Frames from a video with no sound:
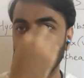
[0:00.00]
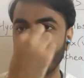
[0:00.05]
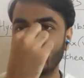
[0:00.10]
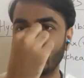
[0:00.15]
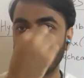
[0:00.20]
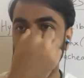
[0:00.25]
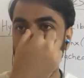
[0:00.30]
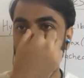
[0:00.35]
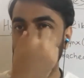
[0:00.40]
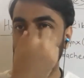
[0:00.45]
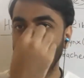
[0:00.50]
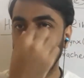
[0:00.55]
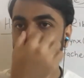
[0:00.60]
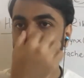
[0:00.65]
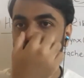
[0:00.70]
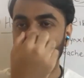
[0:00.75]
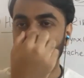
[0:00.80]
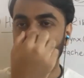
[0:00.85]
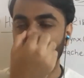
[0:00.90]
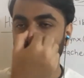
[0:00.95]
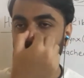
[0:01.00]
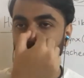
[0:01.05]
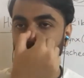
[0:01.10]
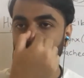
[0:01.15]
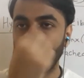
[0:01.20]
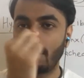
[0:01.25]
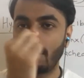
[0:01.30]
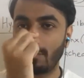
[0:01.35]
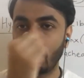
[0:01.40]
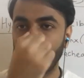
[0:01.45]
you will see the movement of
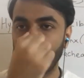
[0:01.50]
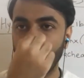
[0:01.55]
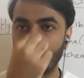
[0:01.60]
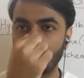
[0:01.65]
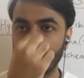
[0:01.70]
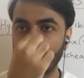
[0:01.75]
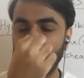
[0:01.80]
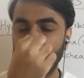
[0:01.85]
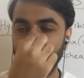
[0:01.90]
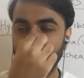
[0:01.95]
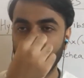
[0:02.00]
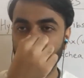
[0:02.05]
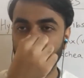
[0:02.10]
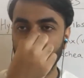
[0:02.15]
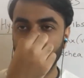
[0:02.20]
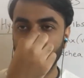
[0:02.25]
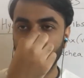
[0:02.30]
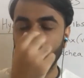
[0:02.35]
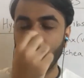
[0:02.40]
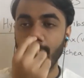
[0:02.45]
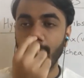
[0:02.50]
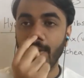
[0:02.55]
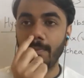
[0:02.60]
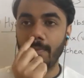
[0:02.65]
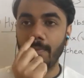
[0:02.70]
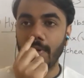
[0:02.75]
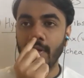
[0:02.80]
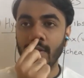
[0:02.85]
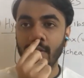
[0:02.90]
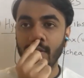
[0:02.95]
our nose, that is with the
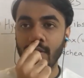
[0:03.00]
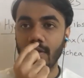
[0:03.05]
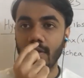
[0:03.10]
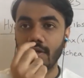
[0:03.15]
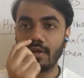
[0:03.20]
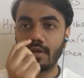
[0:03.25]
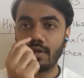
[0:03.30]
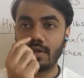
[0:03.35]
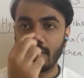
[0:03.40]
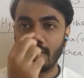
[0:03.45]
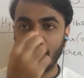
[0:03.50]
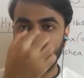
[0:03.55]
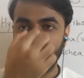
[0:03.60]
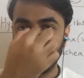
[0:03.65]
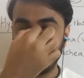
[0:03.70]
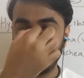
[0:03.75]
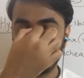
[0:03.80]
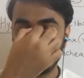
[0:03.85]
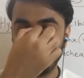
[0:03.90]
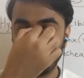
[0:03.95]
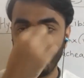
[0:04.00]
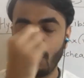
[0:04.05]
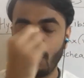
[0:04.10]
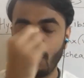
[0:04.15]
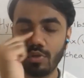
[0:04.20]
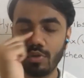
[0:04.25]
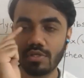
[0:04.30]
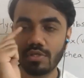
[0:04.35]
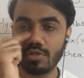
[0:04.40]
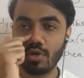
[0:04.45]
membrane. This
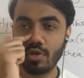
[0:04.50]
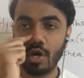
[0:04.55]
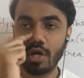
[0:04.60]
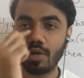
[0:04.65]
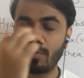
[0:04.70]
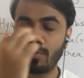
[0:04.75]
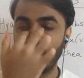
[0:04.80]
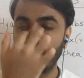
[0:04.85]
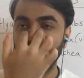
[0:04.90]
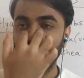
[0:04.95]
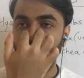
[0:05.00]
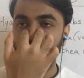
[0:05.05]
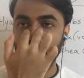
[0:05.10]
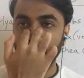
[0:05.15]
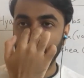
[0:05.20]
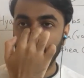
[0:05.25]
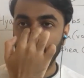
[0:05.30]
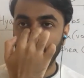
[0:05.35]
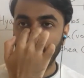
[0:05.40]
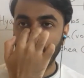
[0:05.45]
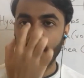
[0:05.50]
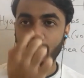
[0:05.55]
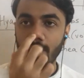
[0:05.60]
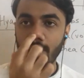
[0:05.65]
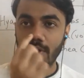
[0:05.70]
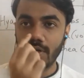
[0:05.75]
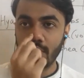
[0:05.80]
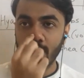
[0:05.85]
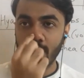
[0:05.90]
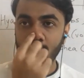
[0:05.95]
bone is not moving,
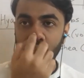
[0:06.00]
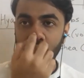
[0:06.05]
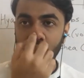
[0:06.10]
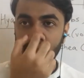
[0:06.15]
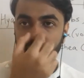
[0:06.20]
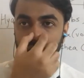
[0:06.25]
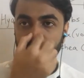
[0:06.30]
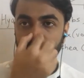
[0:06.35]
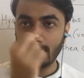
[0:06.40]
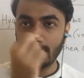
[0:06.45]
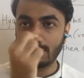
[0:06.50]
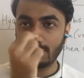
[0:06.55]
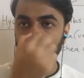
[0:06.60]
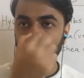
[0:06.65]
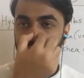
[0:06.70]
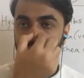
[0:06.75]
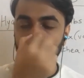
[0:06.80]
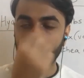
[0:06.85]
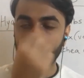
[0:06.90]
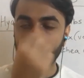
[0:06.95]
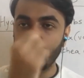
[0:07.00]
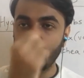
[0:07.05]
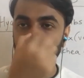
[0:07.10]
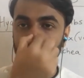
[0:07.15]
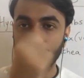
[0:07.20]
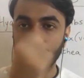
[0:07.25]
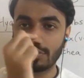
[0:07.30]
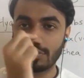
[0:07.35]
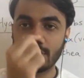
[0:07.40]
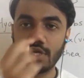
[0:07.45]
but a cartilage of the
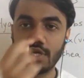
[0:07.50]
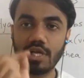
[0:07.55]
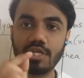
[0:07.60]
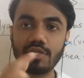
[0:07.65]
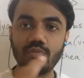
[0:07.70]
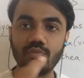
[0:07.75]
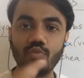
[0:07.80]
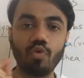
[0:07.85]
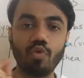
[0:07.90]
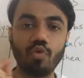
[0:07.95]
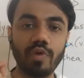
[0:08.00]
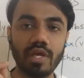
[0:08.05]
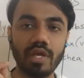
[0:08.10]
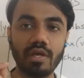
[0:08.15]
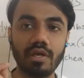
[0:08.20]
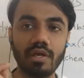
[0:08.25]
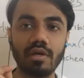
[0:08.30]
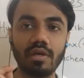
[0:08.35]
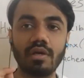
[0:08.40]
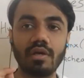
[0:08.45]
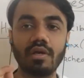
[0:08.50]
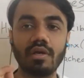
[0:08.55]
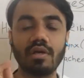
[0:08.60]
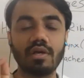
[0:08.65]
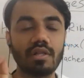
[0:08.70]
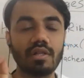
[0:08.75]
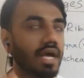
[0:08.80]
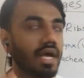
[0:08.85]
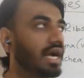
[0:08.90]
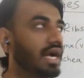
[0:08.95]
nose is moving.
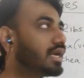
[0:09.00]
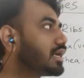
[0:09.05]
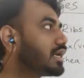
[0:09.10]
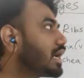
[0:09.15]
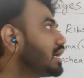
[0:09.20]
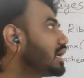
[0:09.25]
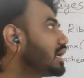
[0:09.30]
That